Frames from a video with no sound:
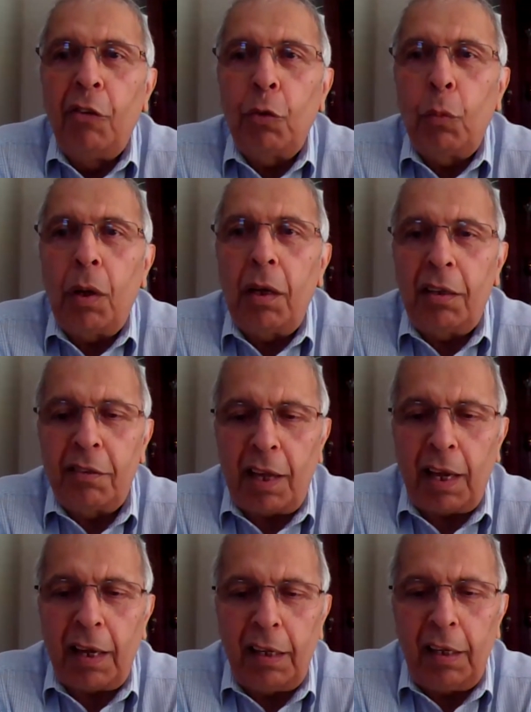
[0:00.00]
So what
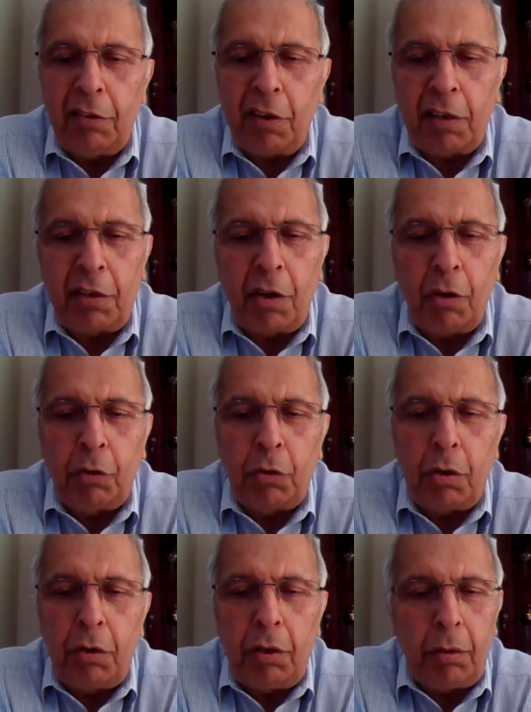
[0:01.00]
exactly is it going
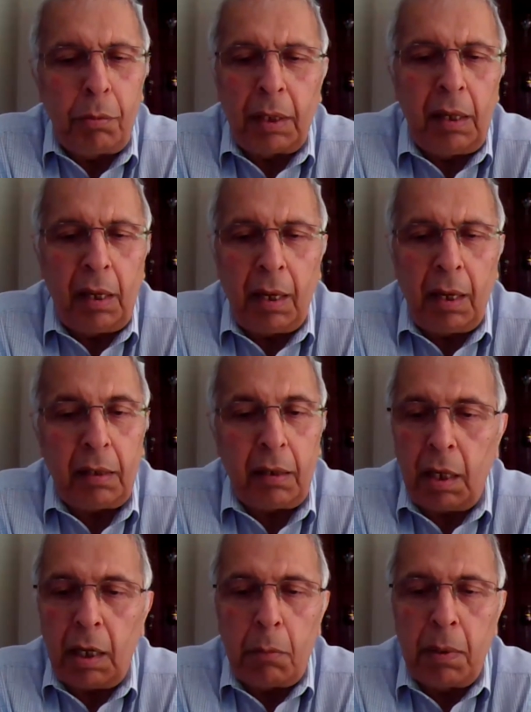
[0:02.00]
to
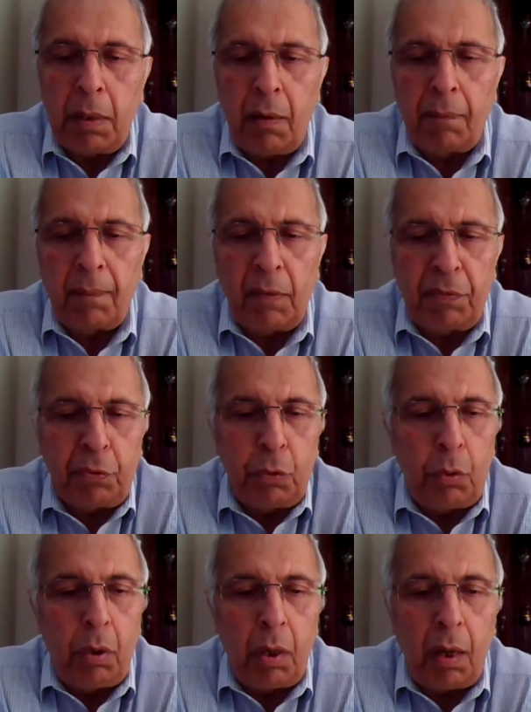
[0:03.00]
deregulate? Labor,
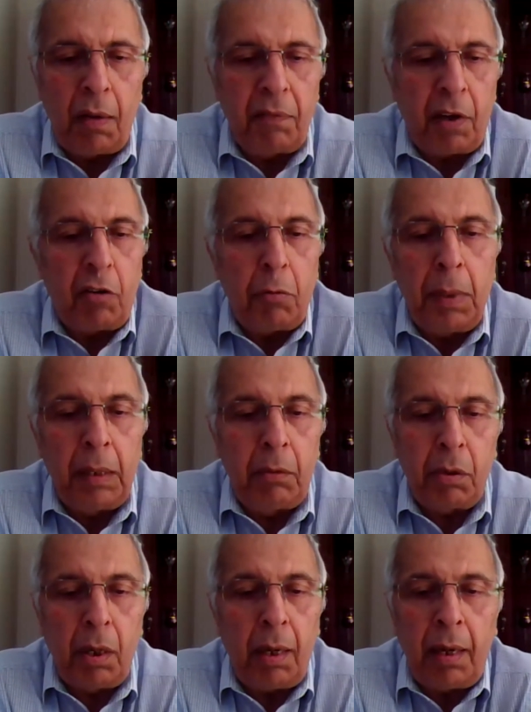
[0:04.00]
food,
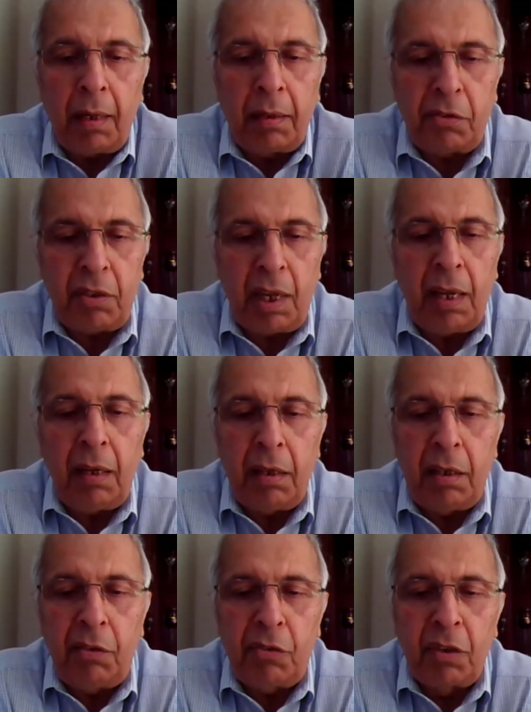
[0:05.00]
environmental and other
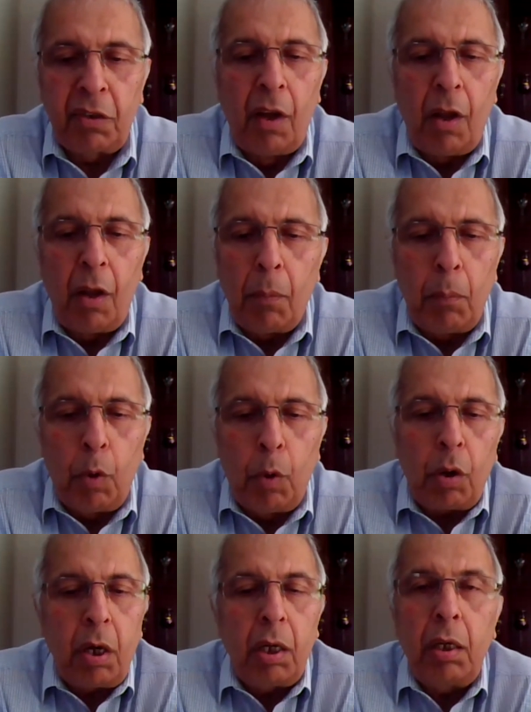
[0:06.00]
standards,
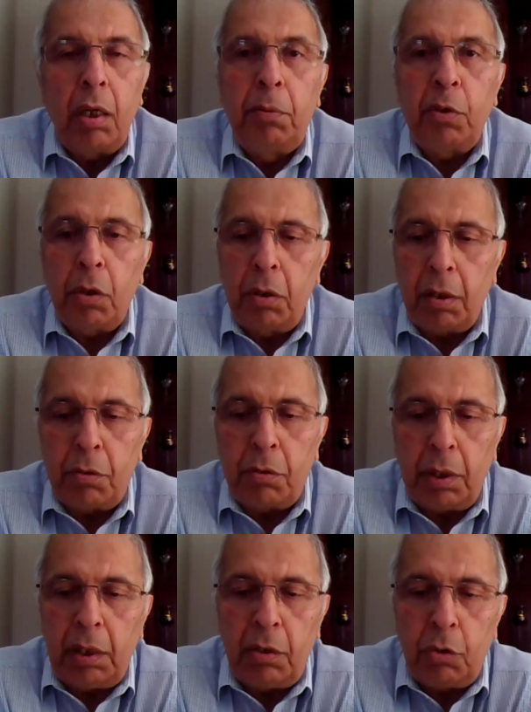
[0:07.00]
more curbs on
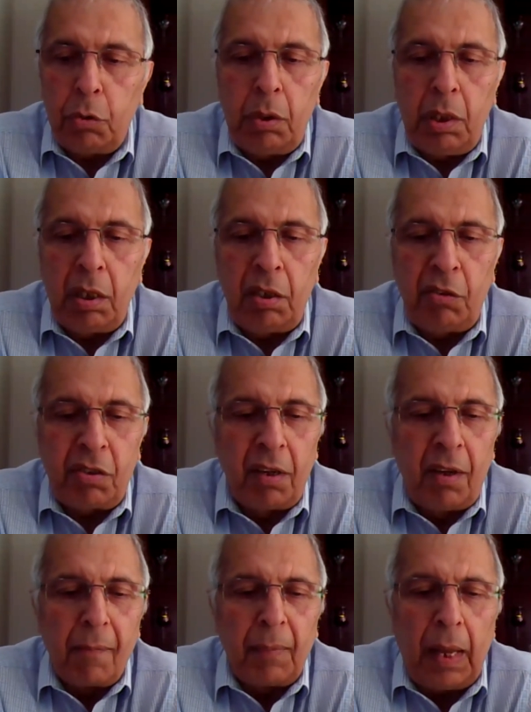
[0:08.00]
trade unions?
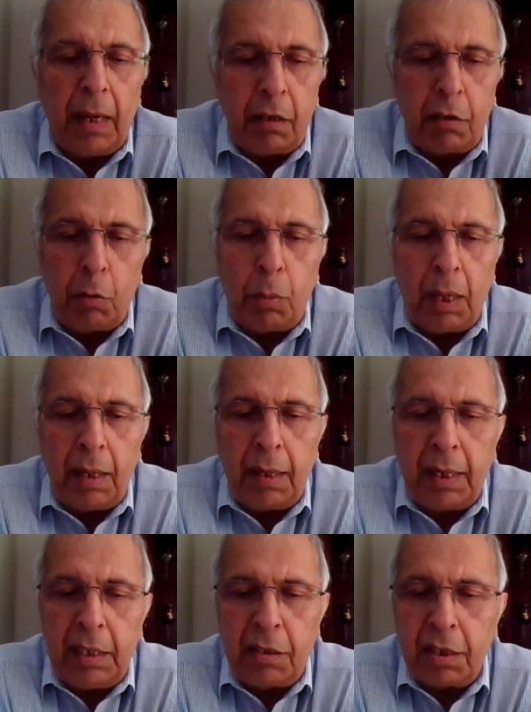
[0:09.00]
A little
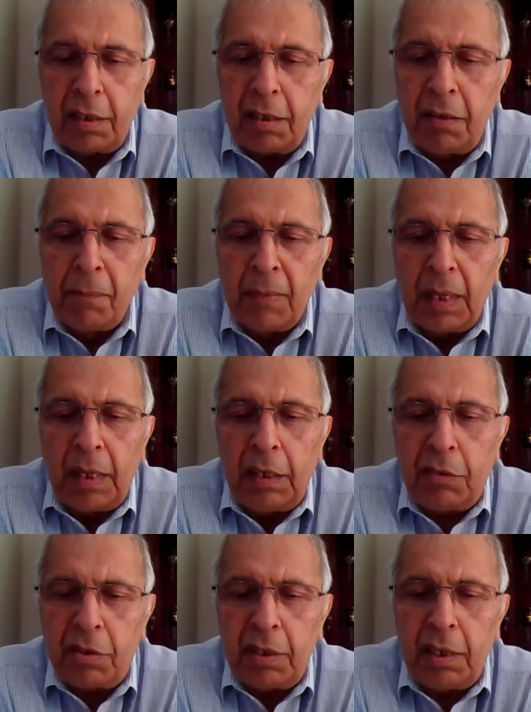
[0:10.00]
while later,
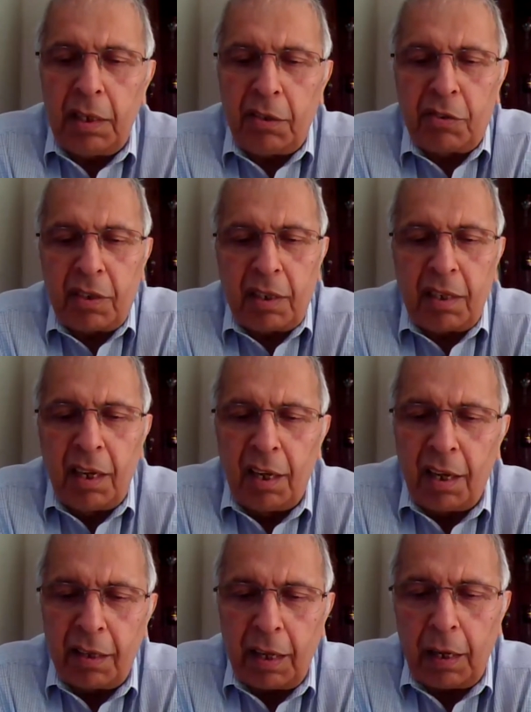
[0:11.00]
it says that
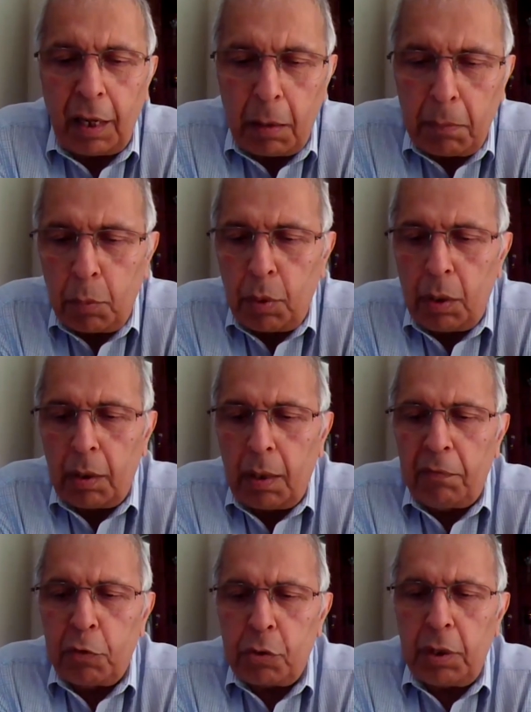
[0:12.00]
Labor will
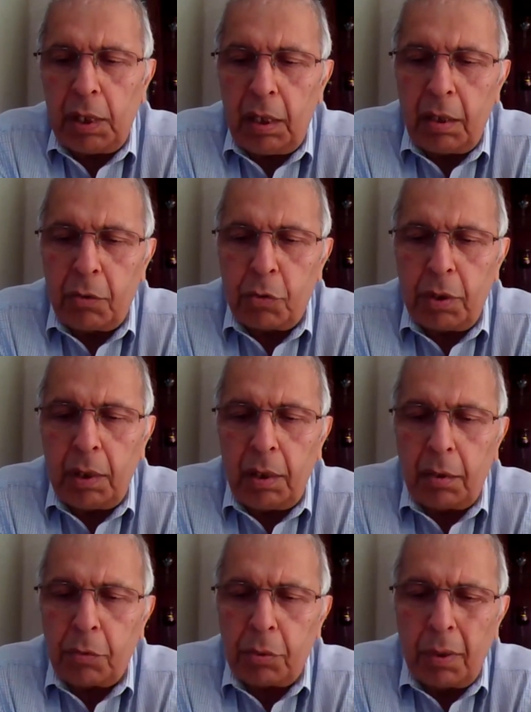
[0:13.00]
give trade trade